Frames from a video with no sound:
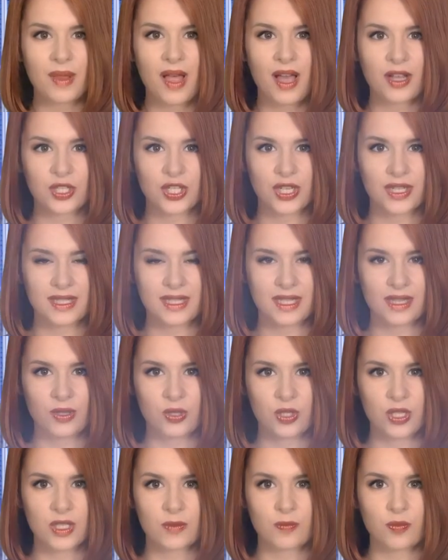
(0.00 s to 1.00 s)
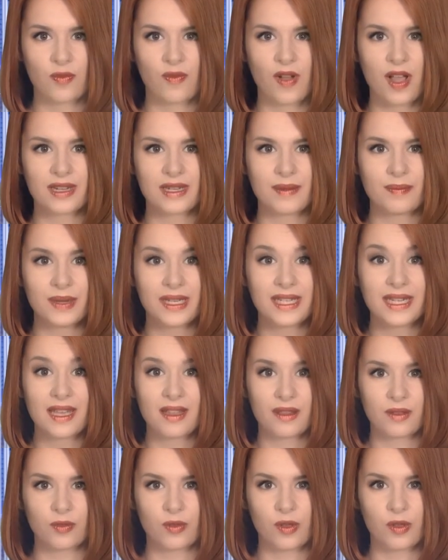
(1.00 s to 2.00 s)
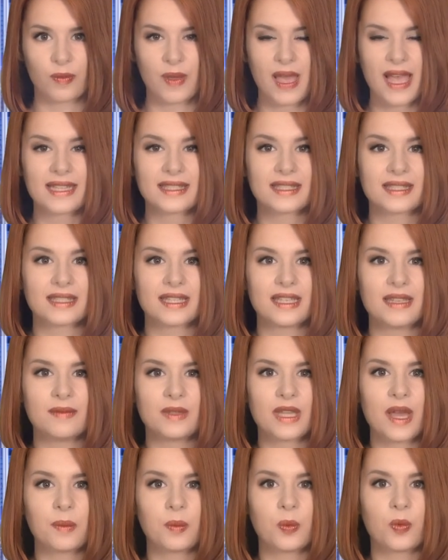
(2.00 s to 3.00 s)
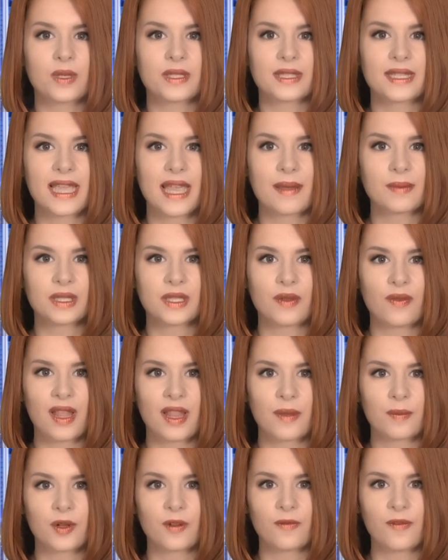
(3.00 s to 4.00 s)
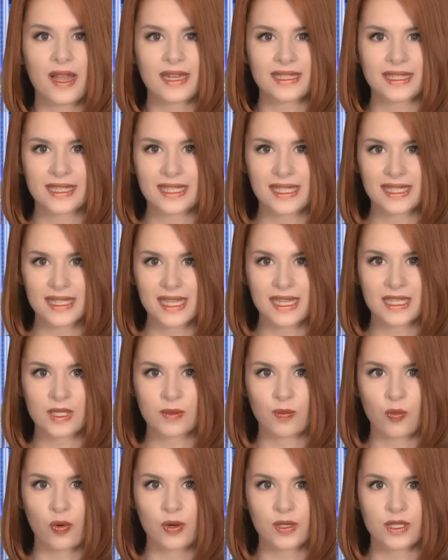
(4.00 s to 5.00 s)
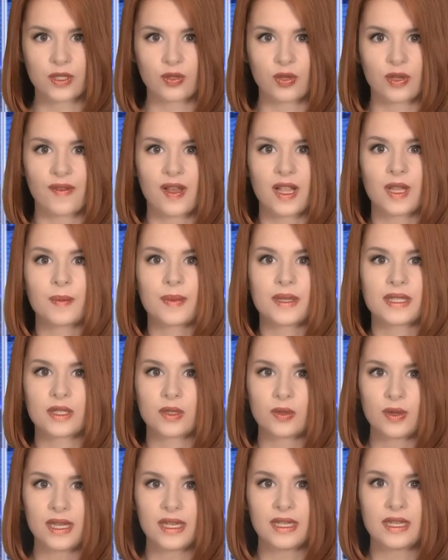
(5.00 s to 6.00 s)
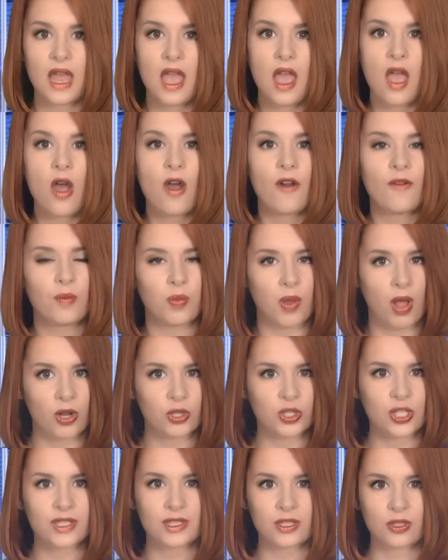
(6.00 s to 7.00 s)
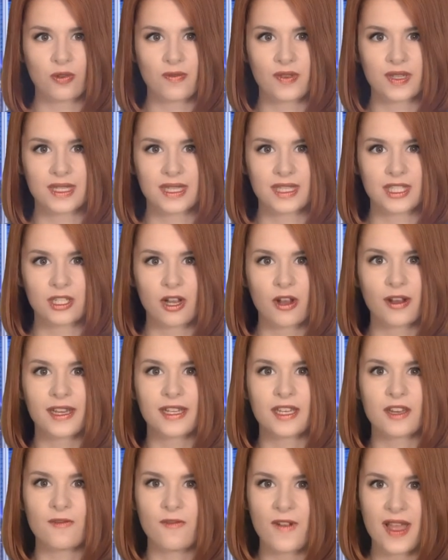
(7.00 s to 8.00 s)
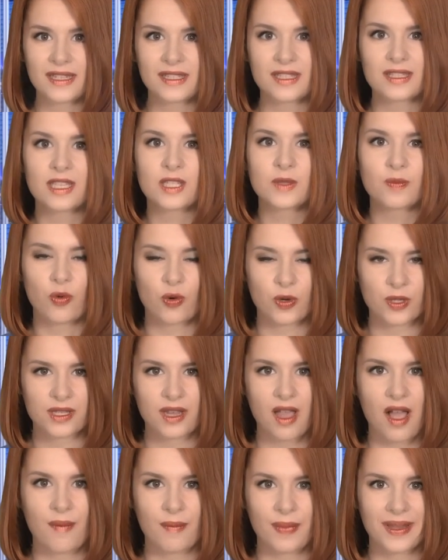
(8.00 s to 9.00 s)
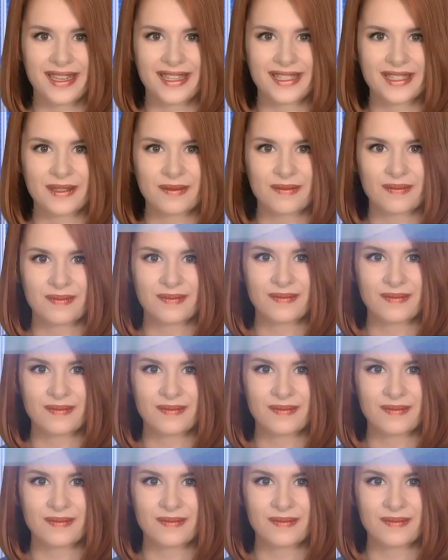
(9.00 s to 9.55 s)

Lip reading: blockchain solutions provider BDL Group has teamed up with games developer Fantasy Six Sports to develop a suite of blockchain services targeting fantasy sports companies.